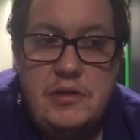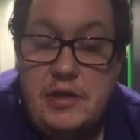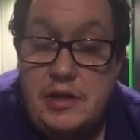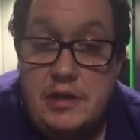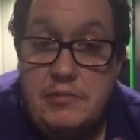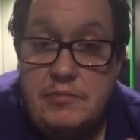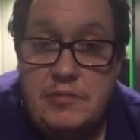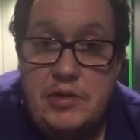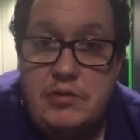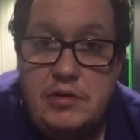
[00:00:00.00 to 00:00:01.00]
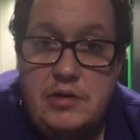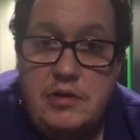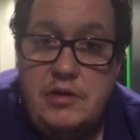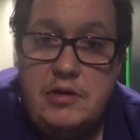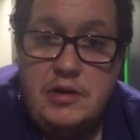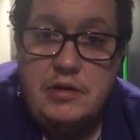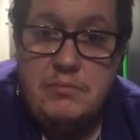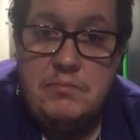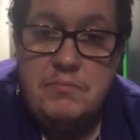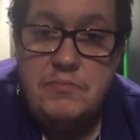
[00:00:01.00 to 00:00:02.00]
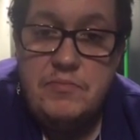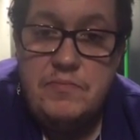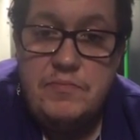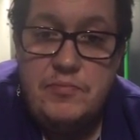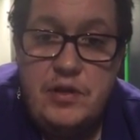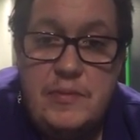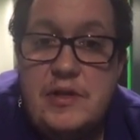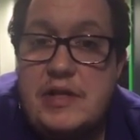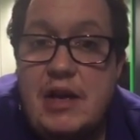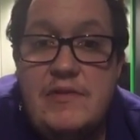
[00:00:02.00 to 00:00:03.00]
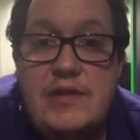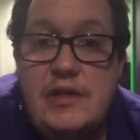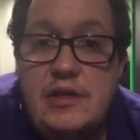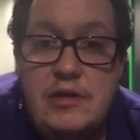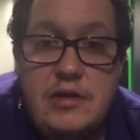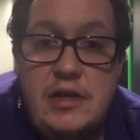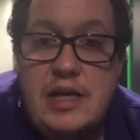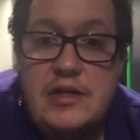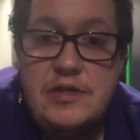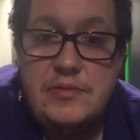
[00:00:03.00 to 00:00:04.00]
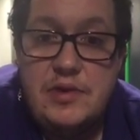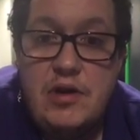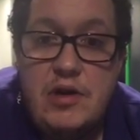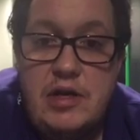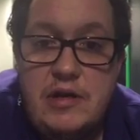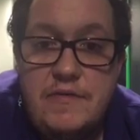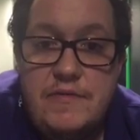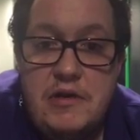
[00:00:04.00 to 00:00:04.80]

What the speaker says: you can pretty much guarantee that you're going to get some kind of